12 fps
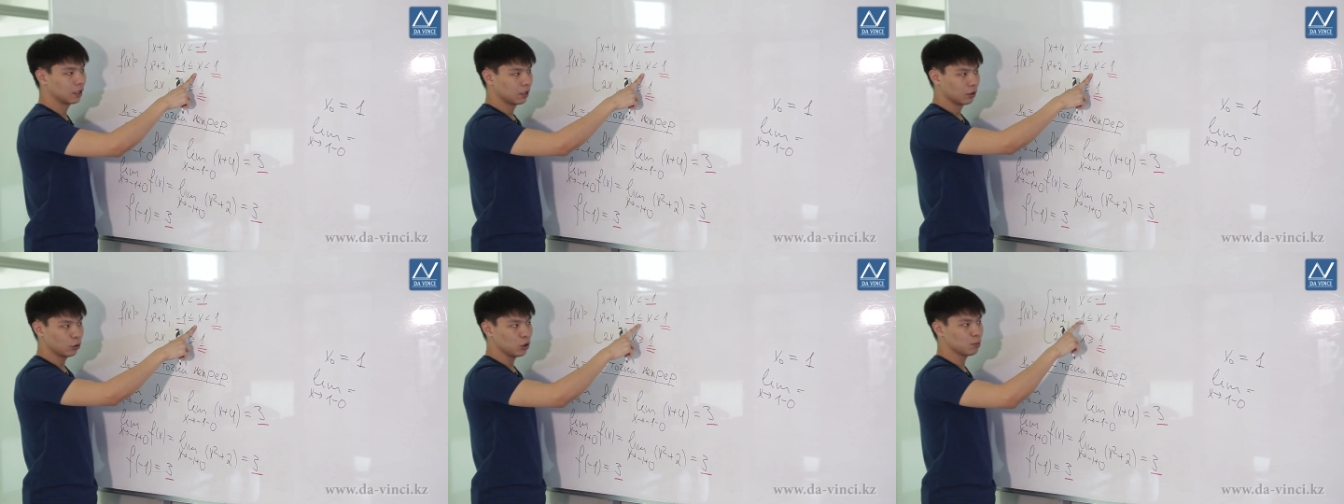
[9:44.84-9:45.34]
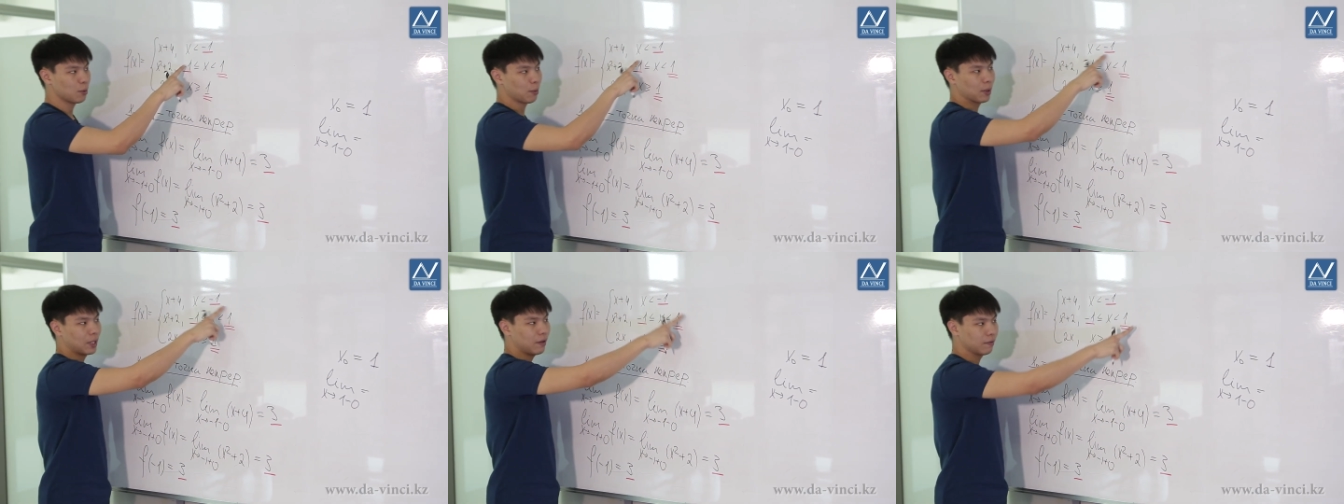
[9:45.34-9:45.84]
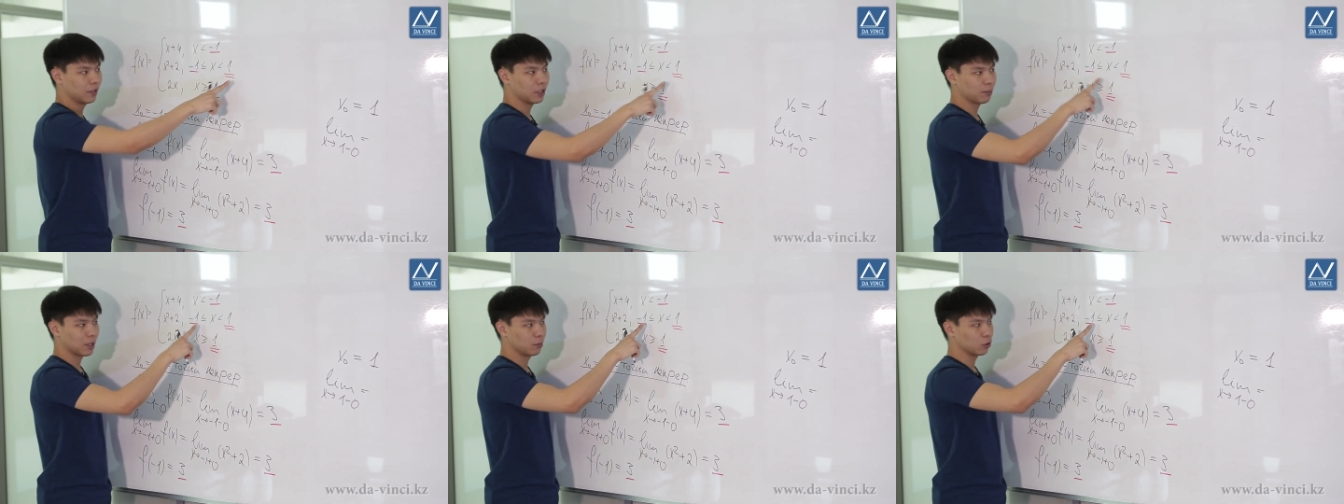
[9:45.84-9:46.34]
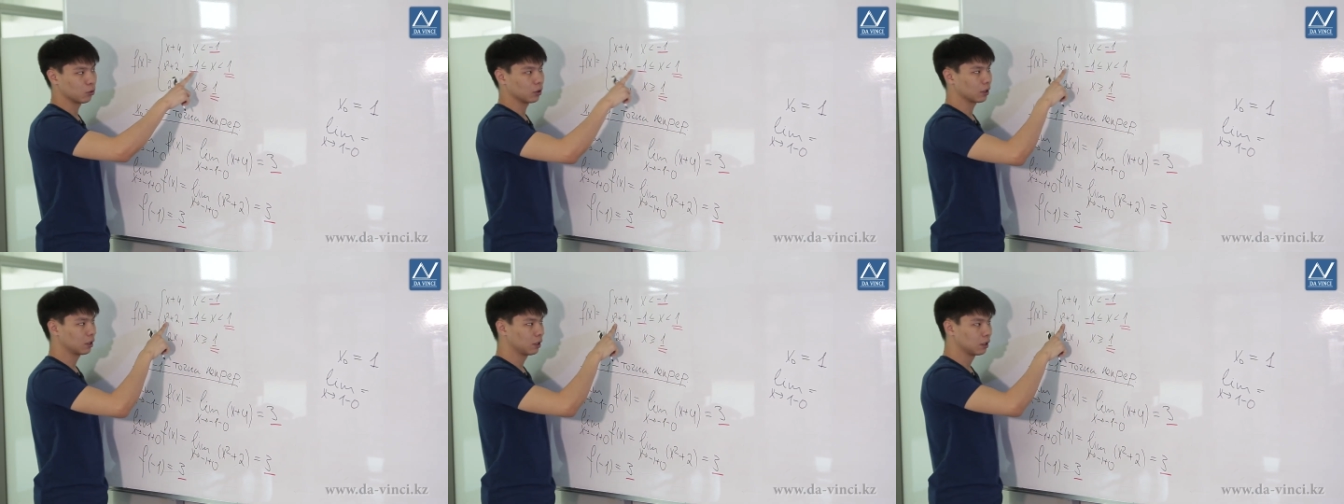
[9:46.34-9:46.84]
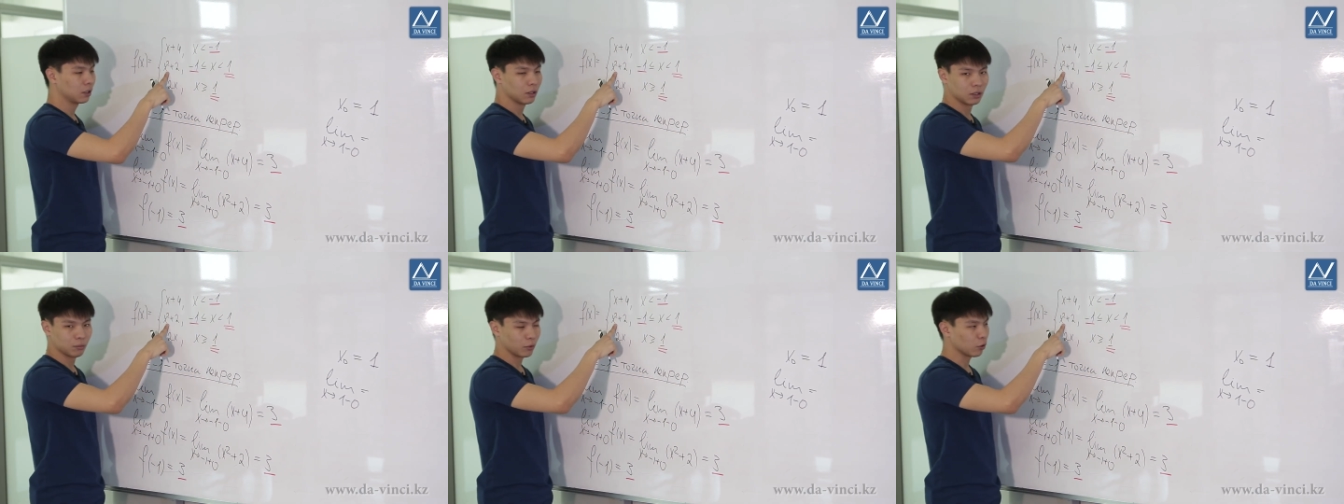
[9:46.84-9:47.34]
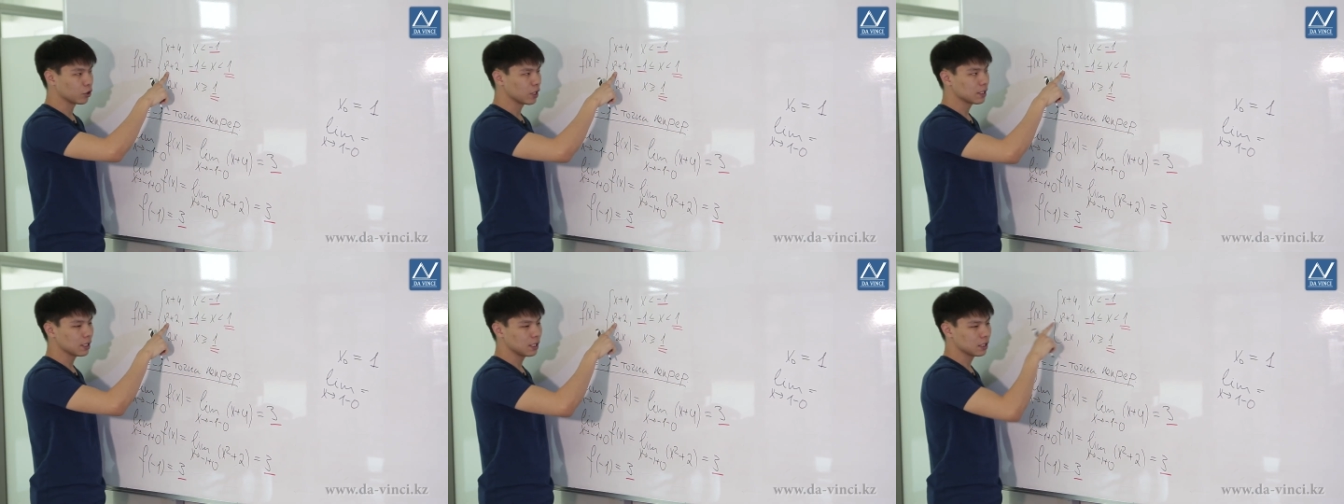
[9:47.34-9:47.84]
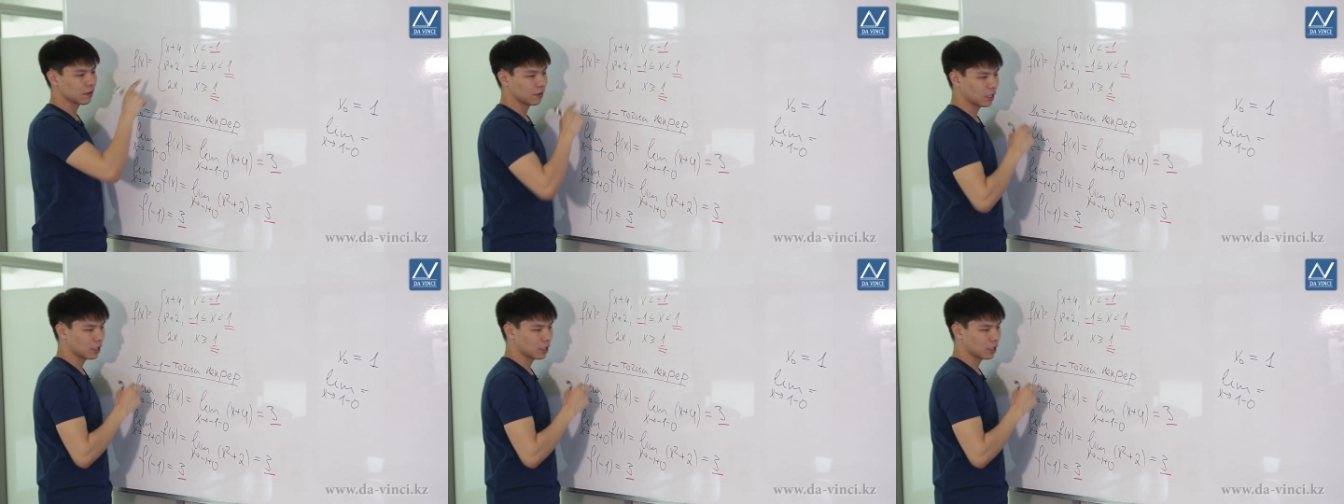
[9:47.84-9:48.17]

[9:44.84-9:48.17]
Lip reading: So we fall into this interval. It turns out x